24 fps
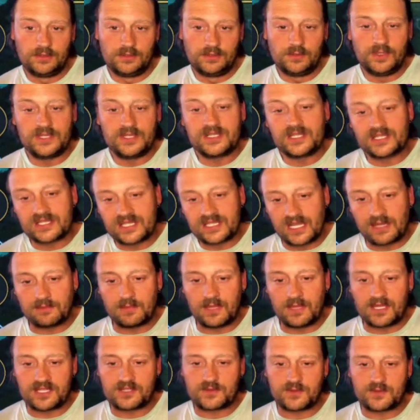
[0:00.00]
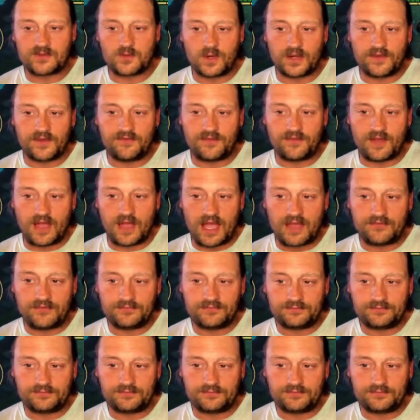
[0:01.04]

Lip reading: which it's hit and miss with 25.